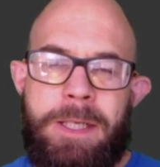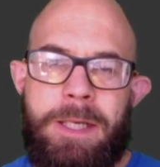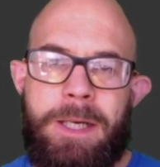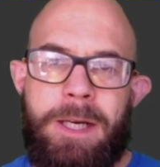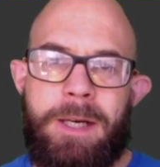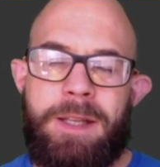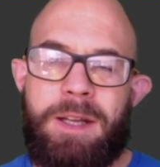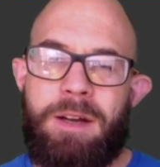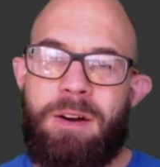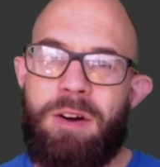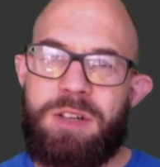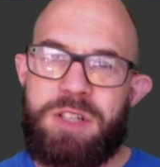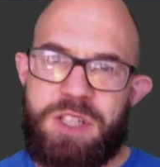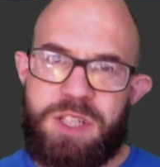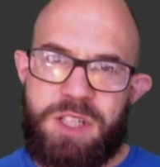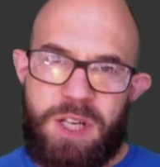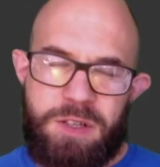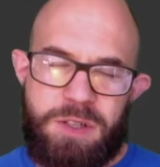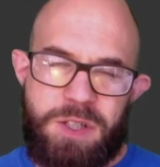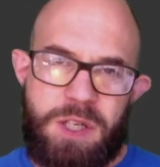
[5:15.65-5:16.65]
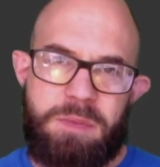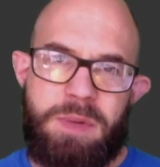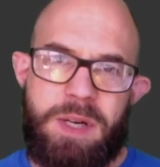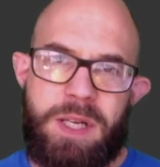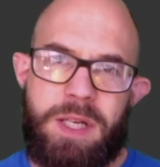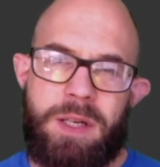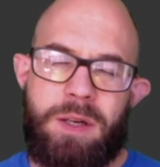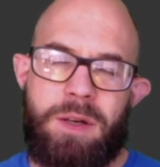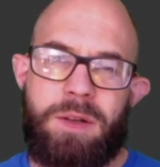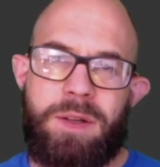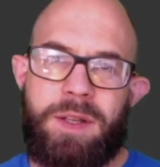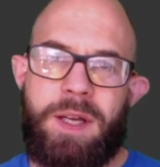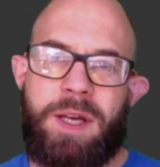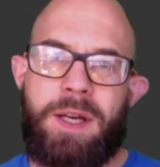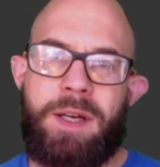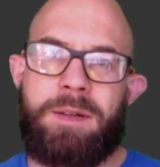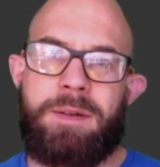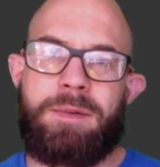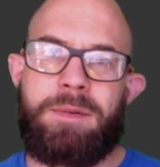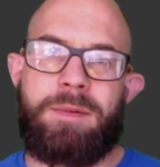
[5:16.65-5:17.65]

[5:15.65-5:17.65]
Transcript: And there are so many, aren't there?